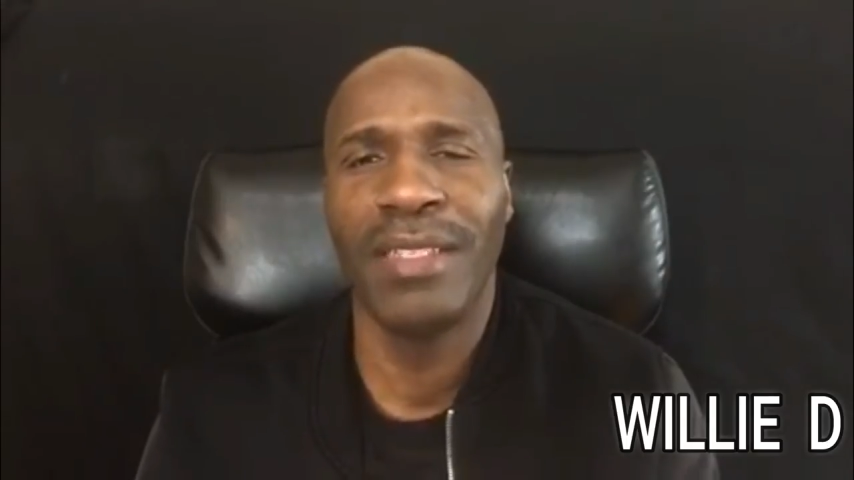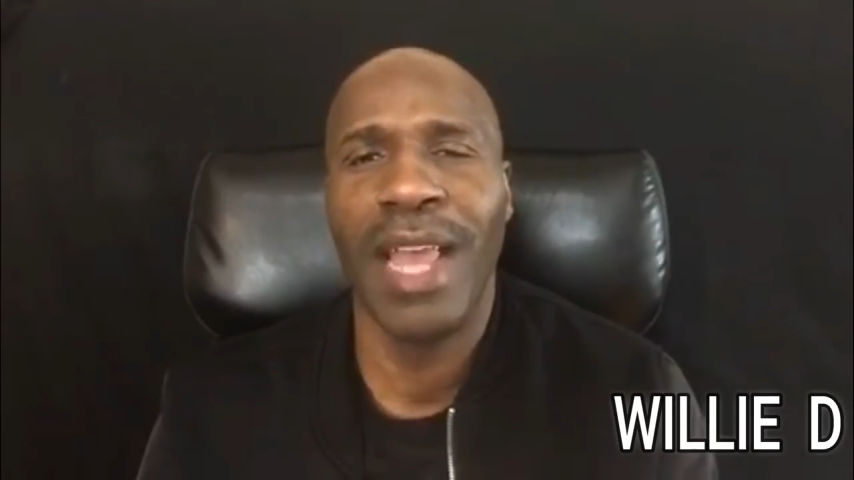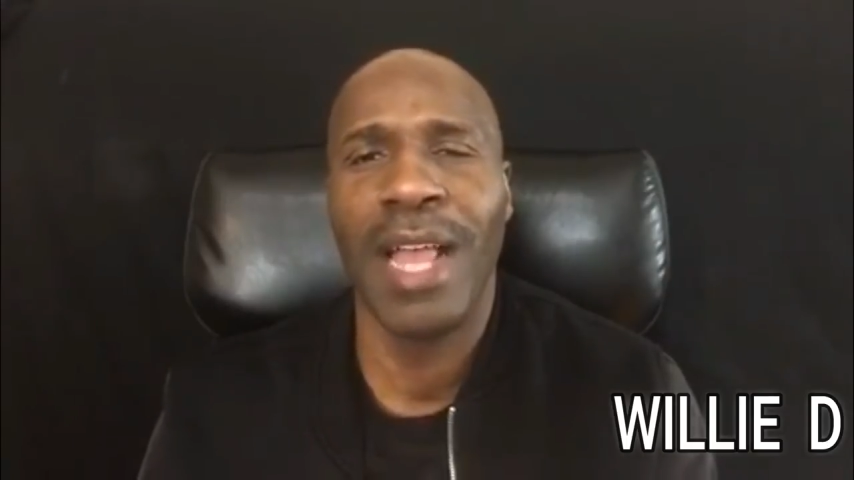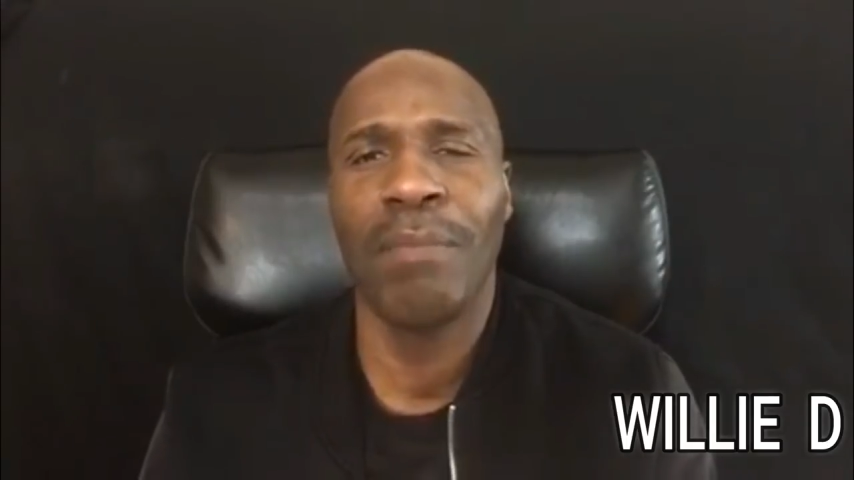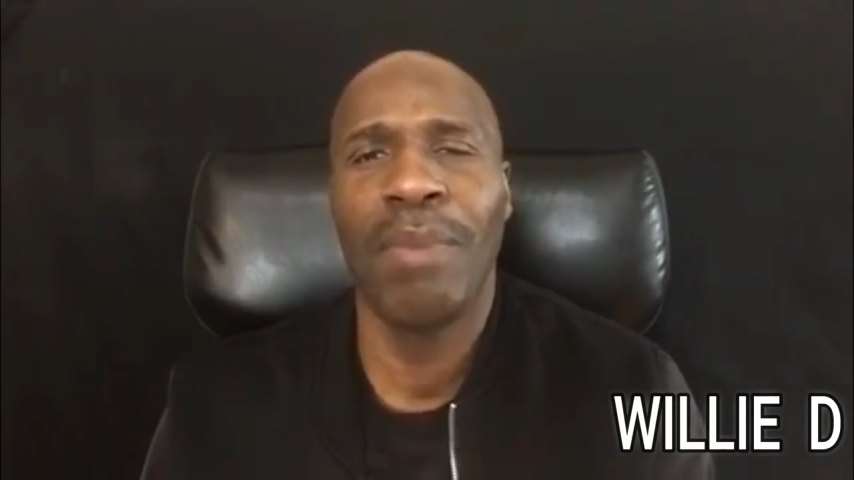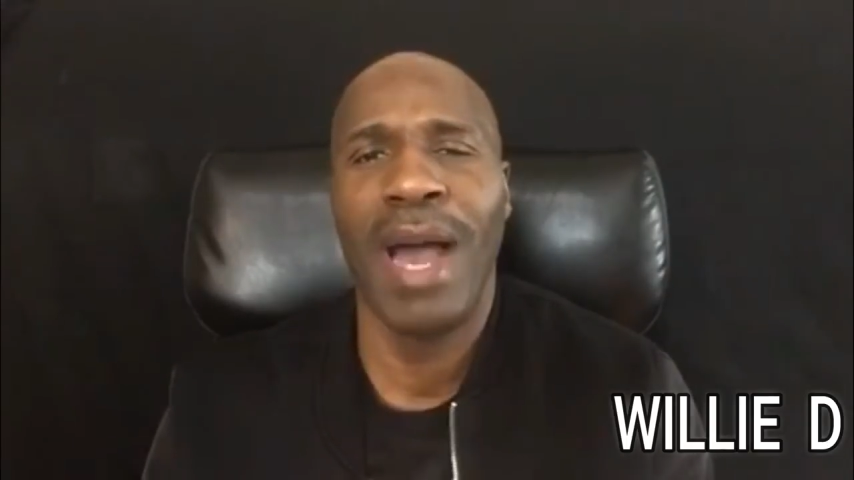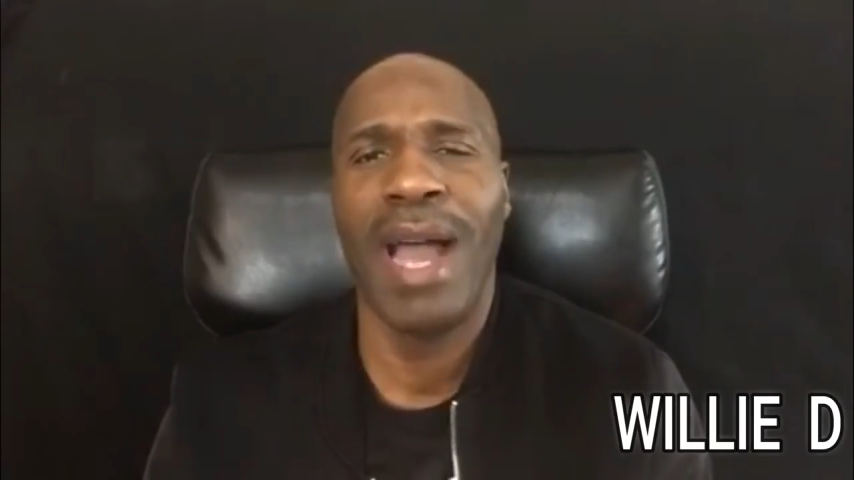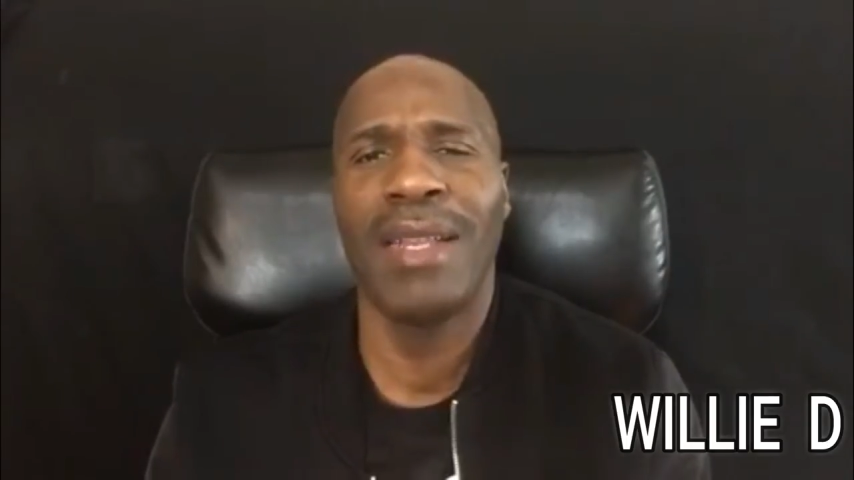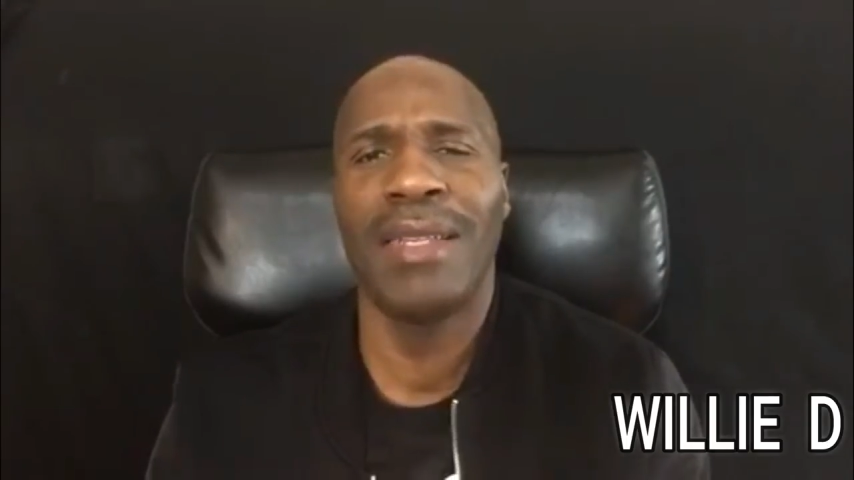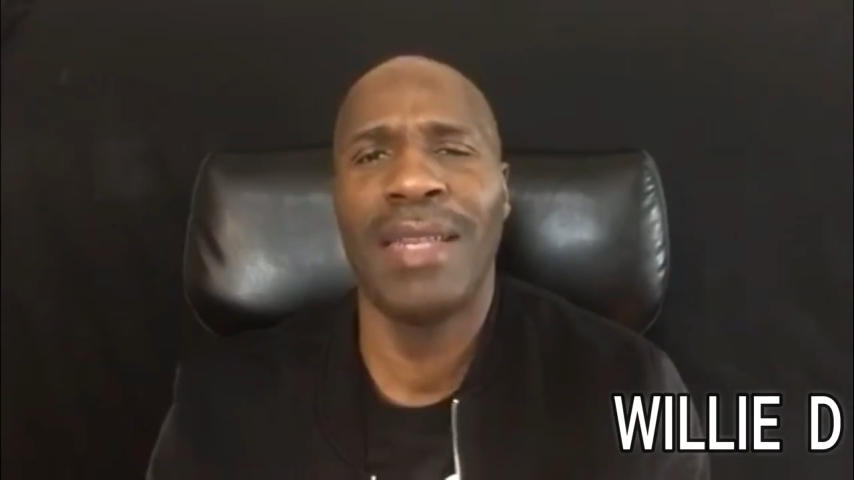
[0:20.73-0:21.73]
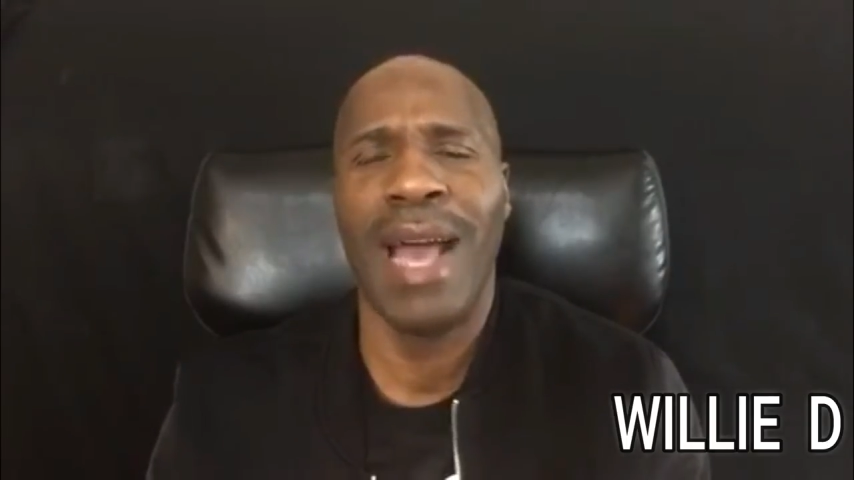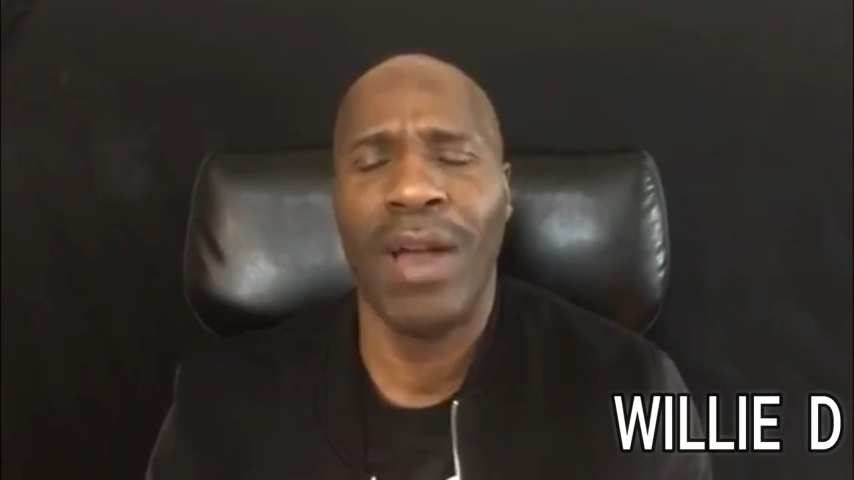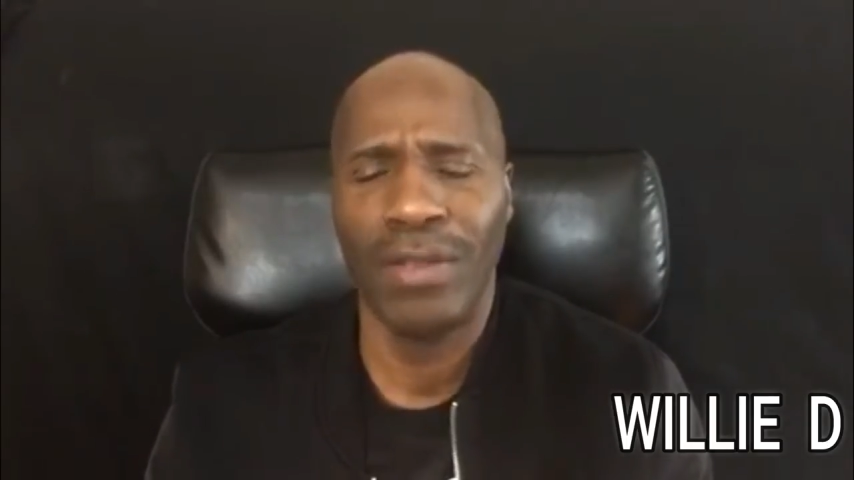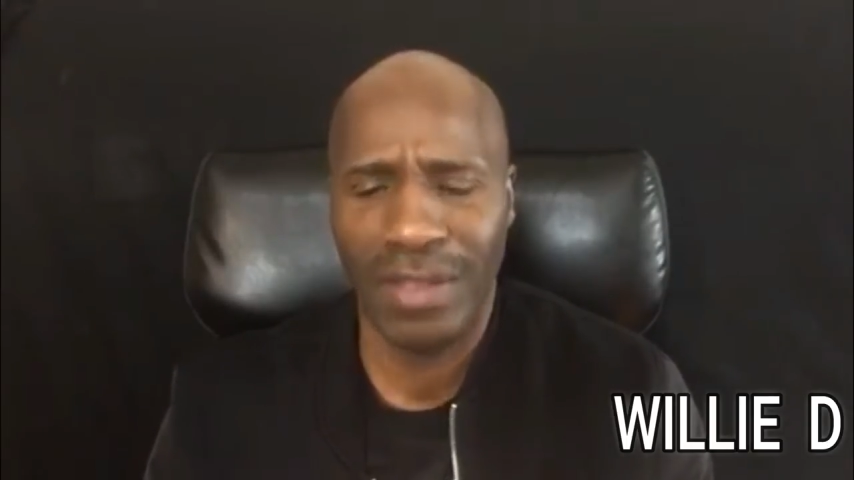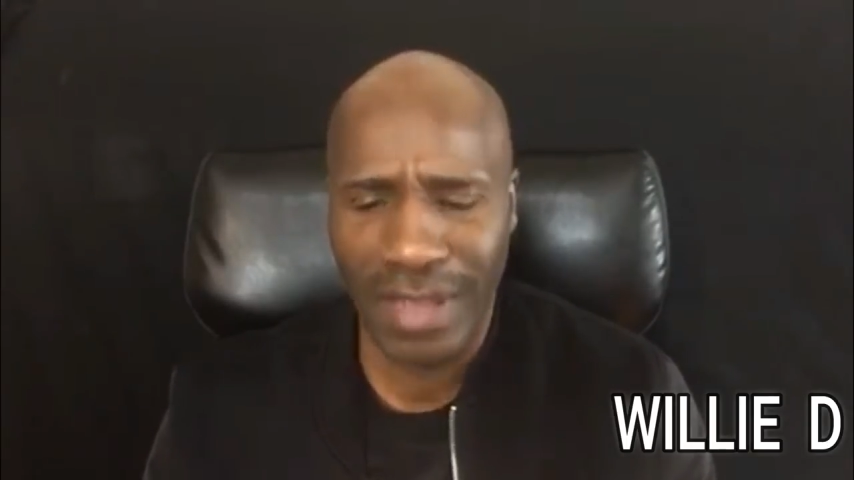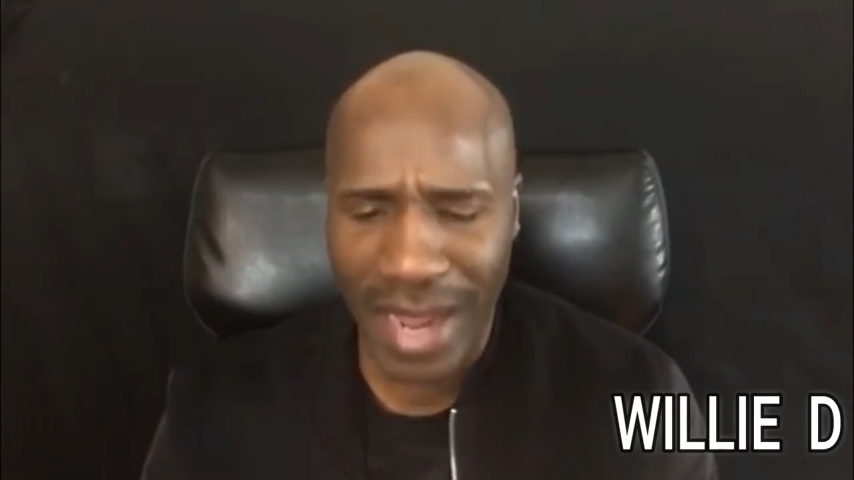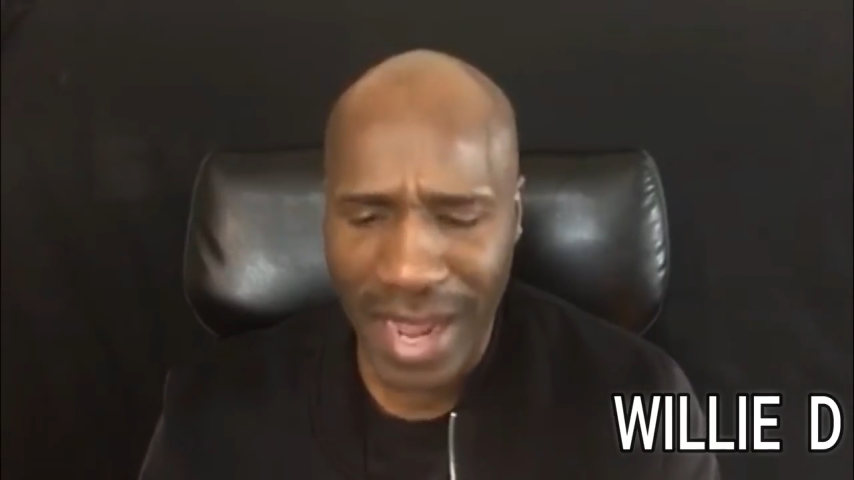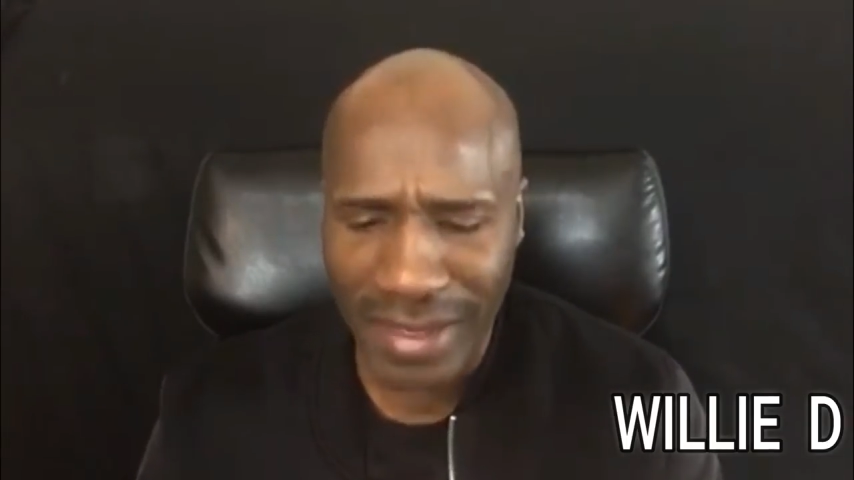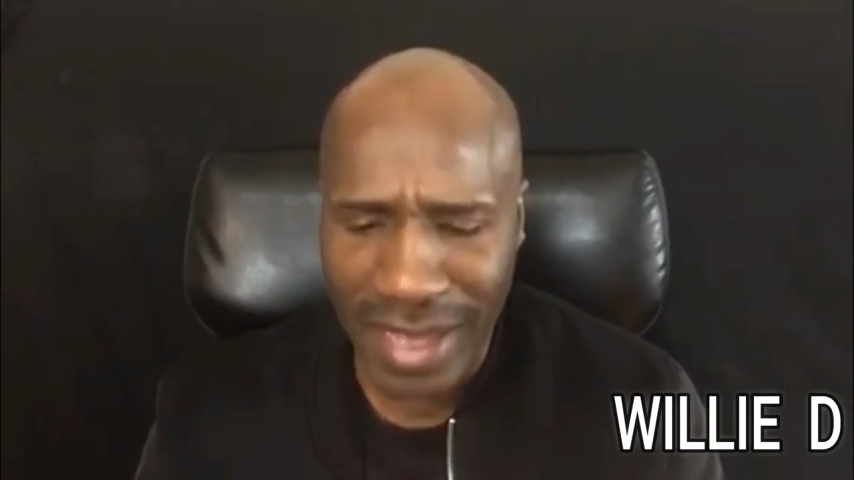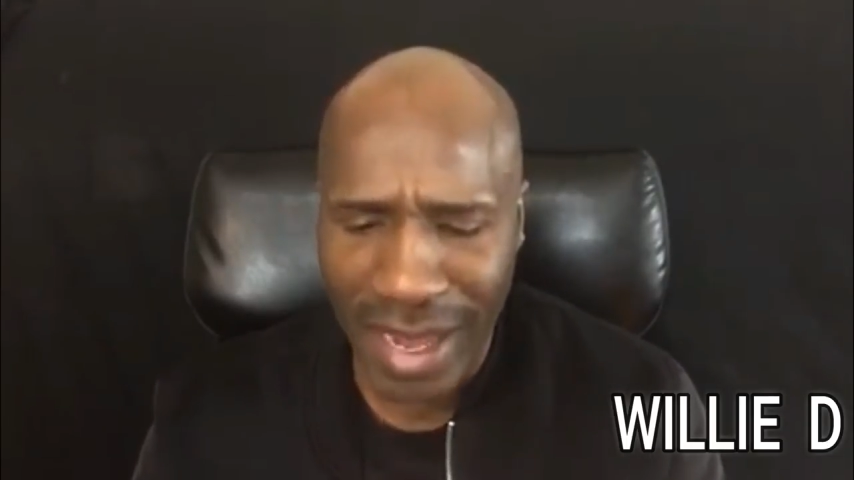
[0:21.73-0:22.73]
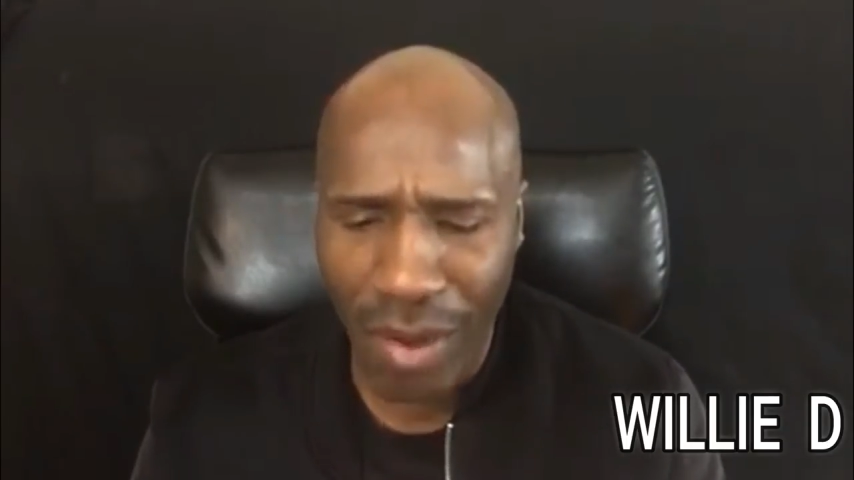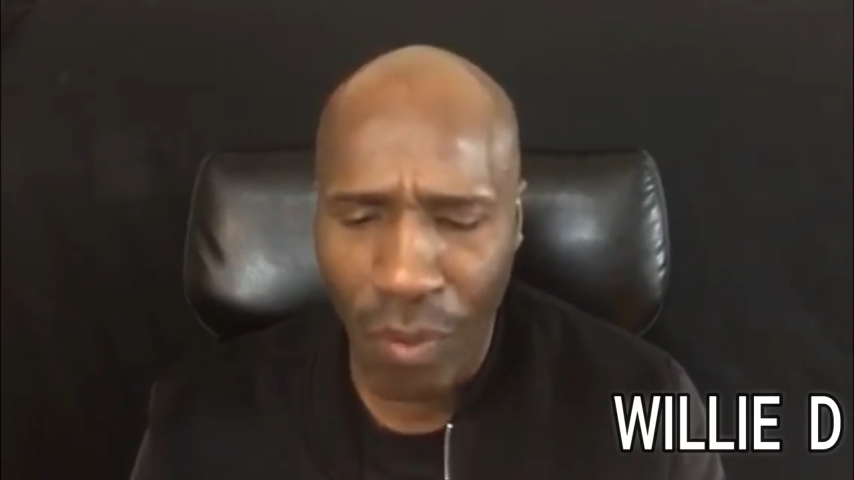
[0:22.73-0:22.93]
jackpot now stands at a